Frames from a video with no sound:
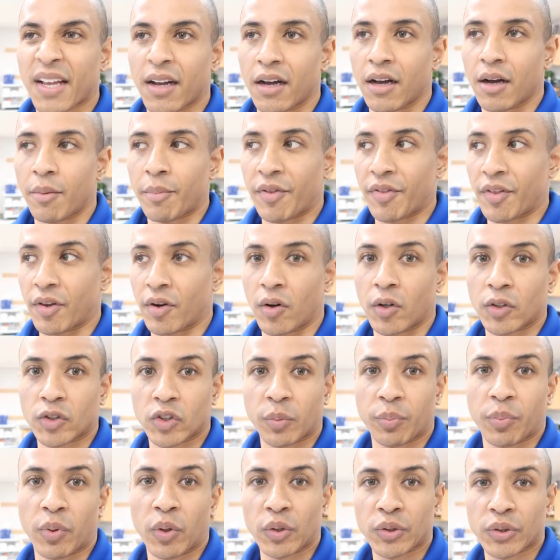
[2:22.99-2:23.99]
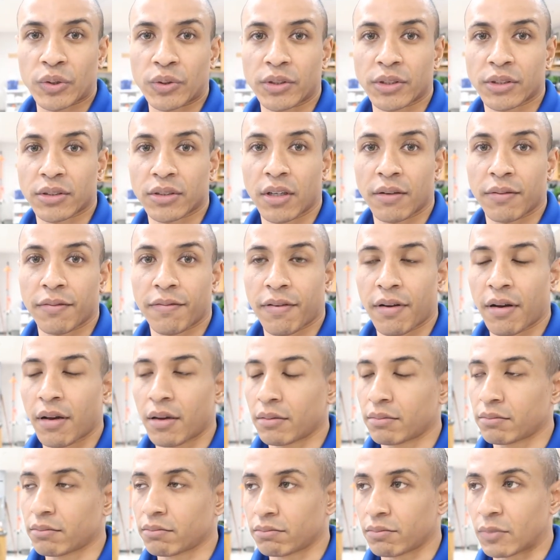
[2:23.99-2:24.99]
Um, and then also personal stuff
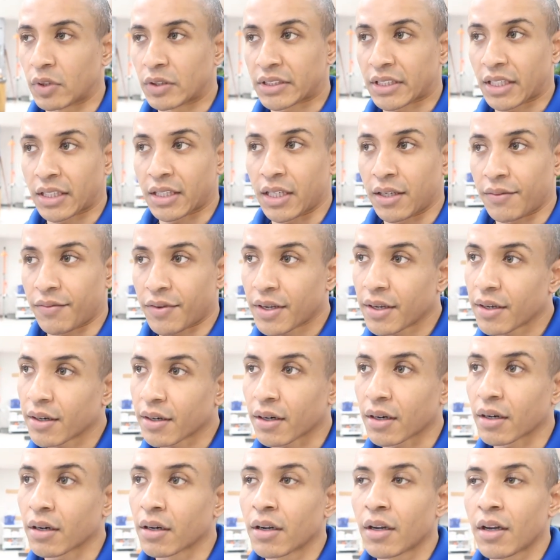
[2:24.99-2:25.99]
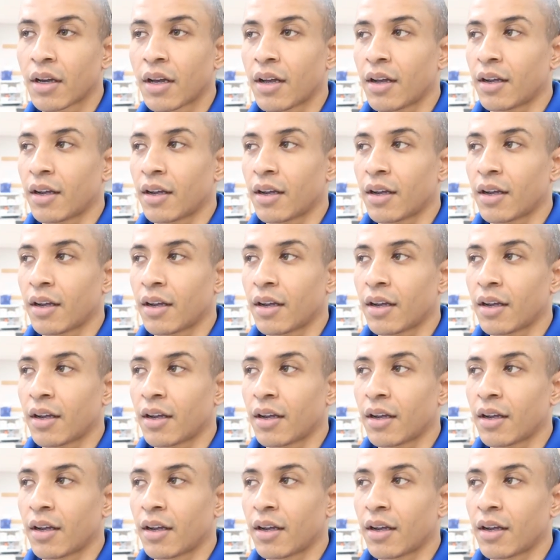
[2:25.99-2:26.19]
once I leave here,